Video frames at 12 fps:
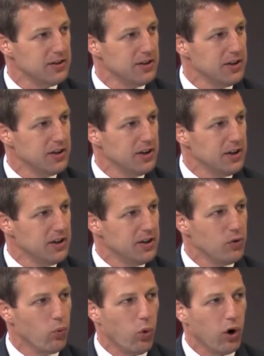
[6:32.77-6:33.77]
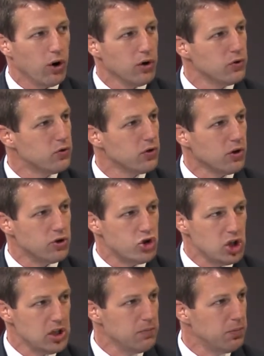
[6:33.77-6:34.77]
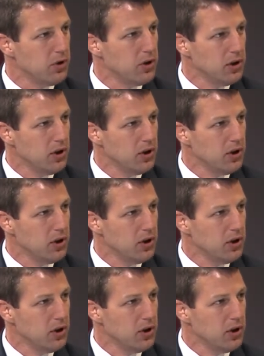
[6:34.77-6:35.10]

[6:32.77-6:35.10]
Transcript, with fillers: Right. Words are cheap.